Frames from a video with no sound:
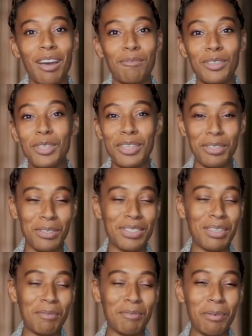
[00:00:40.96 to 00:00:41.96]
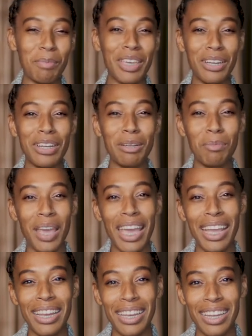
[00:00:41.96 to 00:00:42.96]
You can use them for period
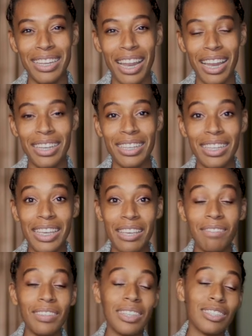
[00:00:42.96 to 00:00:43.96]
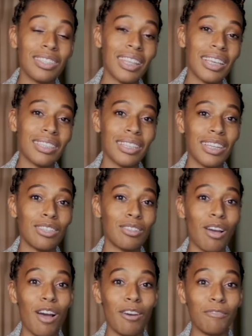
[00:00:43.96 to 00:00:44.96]
pain and even to the extent
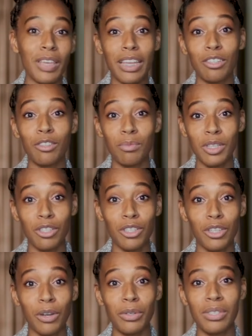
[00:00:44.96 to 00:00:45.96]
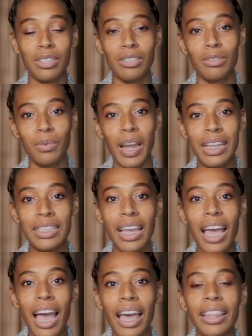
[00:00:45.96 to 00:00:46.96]
of endometriosis, right?
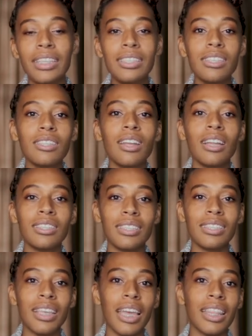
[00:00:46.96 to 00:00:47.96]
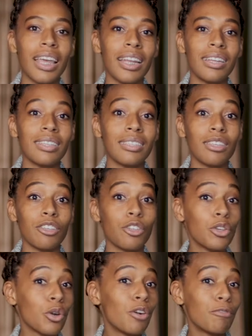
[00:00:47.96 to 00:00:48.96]
And this is not to say that it is
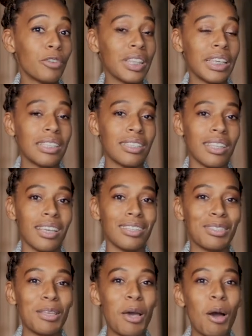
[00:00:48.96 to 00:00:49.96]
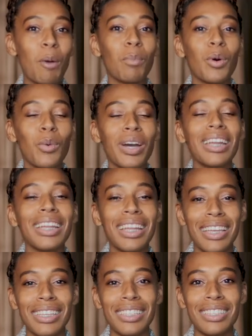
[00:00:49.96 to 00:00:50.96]
a cure for these things, but what it
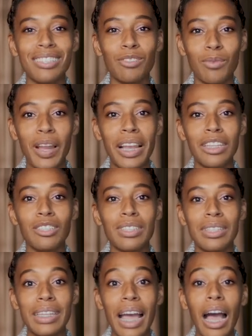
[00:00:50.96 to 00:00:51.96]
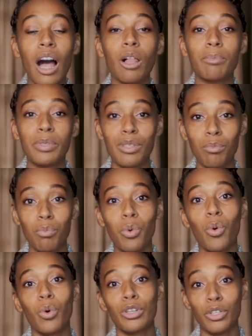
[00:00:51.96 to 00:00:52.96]
is really just to help
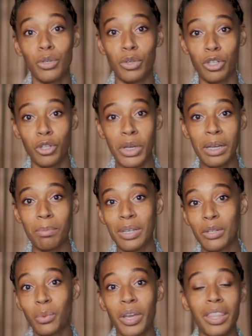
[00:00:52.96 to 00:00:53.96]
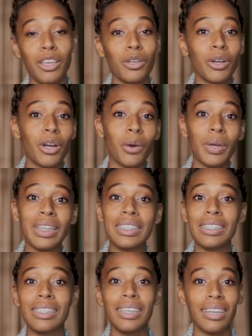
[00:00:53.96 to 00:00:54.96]
support your treatment, whether you're going
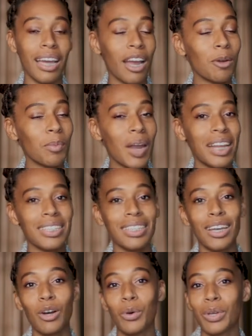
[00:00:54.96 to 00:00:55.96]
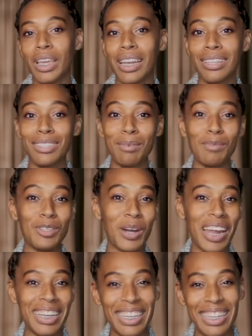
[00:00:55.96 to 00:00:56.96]
to see a chiropractor or getting some
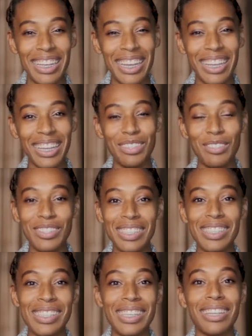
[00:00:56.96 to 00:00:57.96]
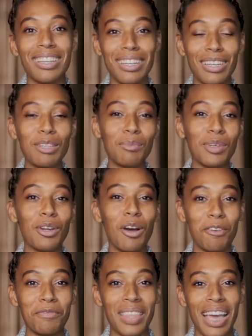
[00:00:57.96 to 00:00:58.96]
dry needling and you just need a little bit
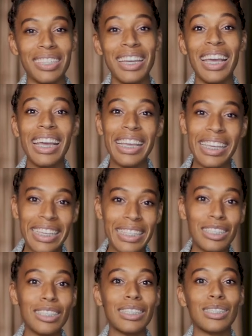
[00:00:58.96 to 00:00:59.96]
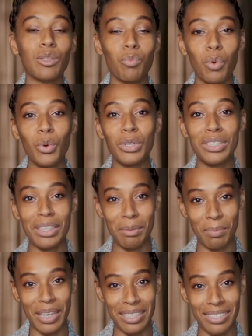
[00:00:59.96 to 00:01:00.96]
of that heat to support
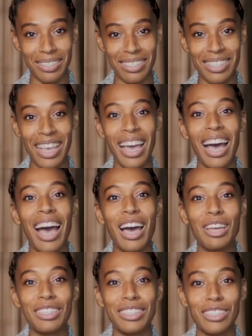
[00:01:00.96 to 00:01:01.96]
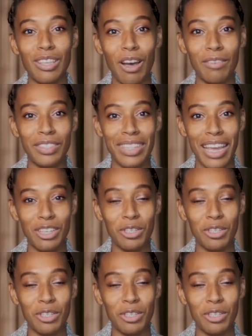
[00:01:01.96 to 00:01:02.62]
the muscles just after that